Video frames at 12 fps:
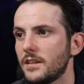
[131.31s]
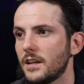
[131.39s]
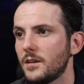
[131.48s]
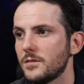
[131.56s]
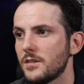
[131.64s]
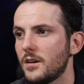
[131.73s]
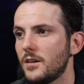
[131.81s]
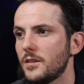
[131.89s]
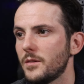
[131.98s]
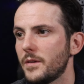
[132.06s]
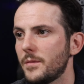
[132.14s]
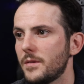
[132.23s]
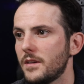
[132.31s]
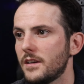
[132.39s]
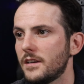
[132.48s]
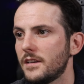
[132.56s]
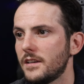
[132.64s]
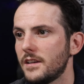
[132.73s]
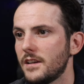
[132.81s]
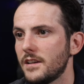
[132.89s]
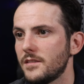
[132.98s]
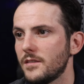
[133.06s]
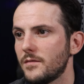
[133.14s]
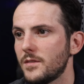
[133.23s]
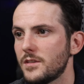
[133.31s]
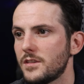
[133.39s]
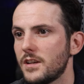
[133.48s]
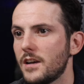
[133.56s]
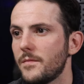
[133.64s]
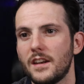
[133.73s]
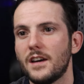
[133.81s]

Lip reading: that goes all the way up here to the first stop.